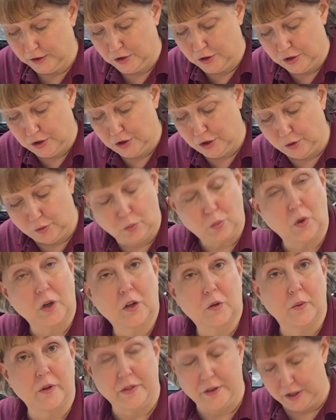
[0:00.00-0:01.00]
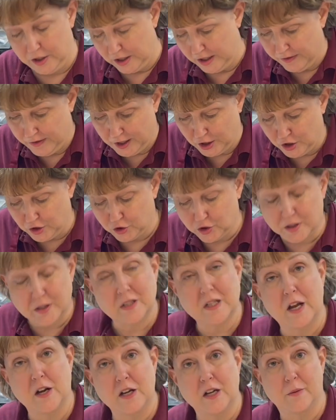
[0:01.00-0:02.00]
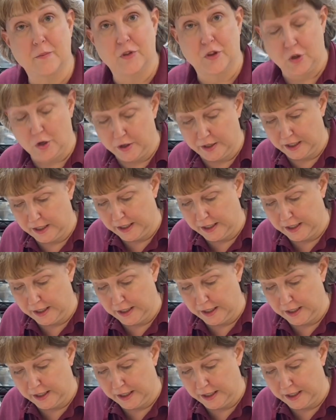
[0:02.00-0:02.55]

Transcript: to work with it, and then you'll just end up throwing it